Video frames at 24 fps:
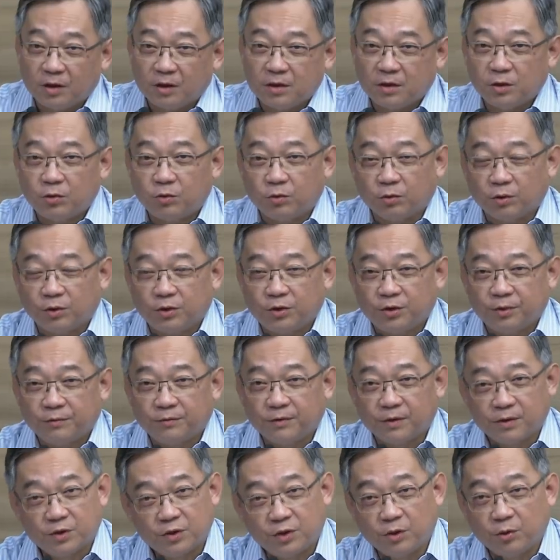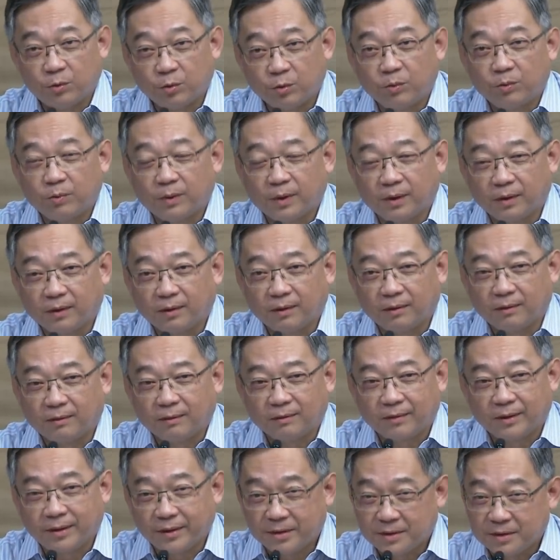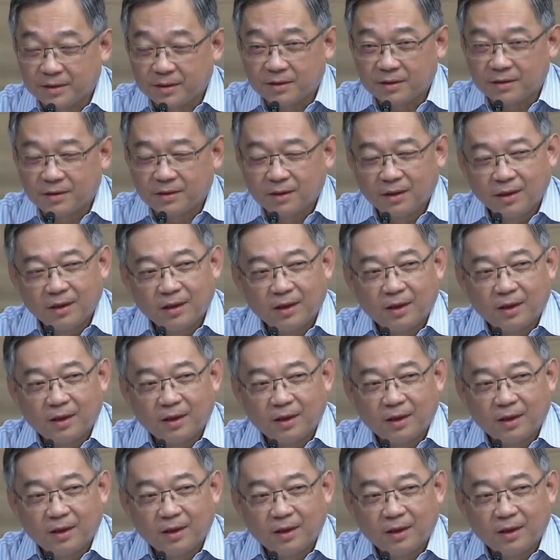easy to achieve the zero cases,